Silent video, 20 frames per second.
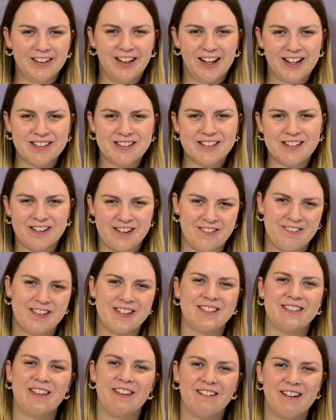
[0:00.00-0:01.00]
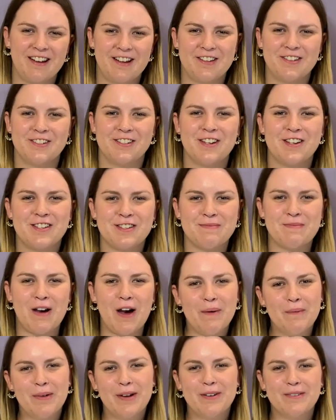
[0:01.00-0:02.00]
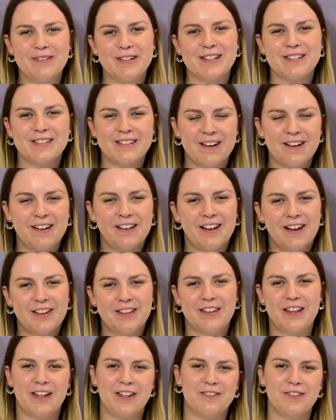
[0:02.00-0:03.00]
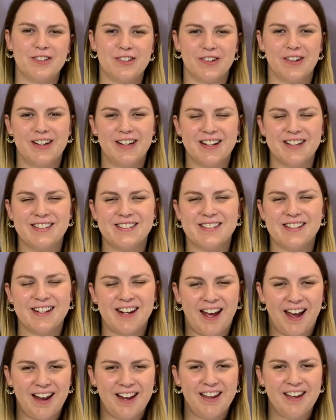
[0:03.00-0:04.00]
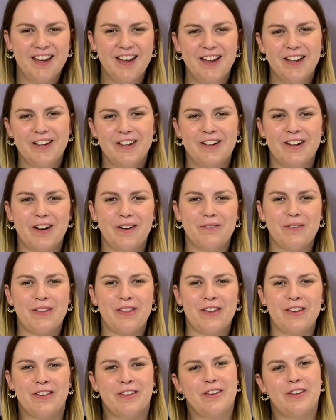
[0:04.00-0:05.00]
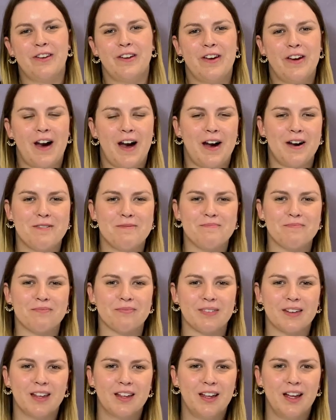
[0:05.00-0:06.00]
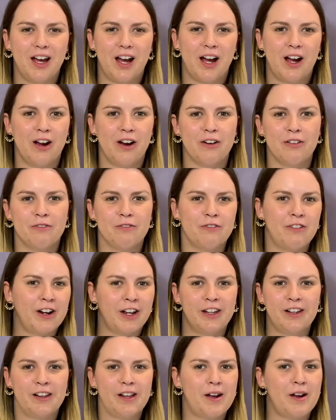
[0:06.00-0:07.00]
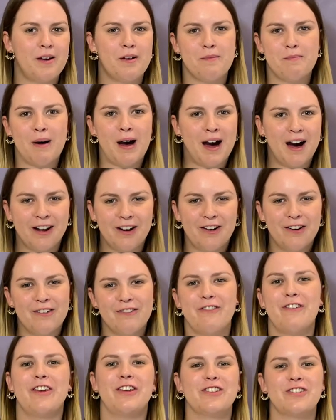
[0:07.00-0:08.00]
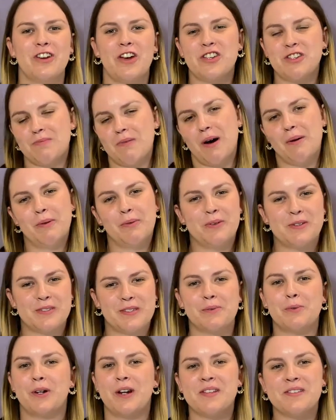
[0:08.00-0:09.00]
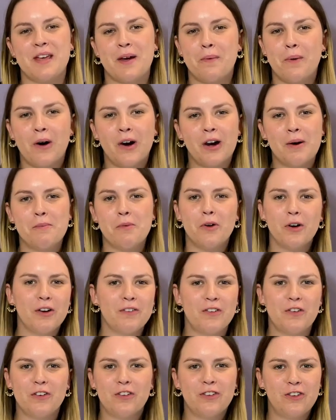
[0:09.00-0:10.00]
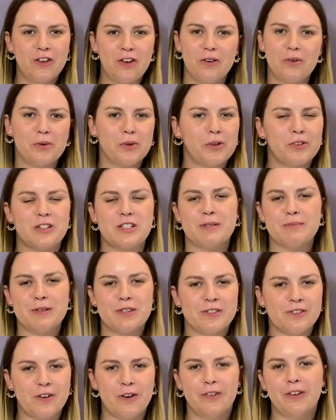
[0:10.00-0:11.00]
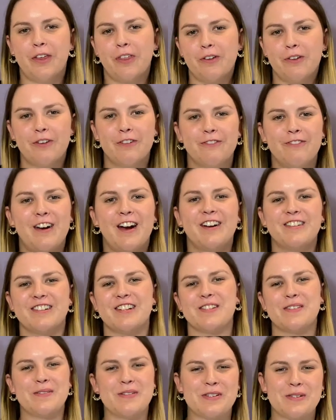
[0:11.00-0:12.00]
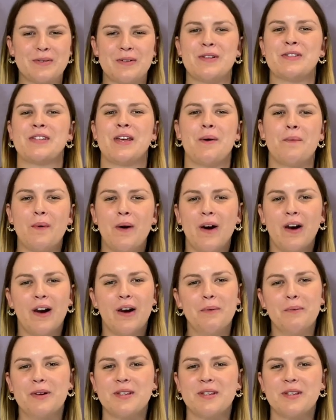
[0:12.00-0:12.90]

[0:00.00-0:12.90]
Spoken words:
Service here at INChurch Melbourne. We're so glad that you joined us today. You know, whether you are a regular part of INChurch Melbourne, we want to say welcome, or if you're new or just been scrolling through and found us, we just want to say welcome.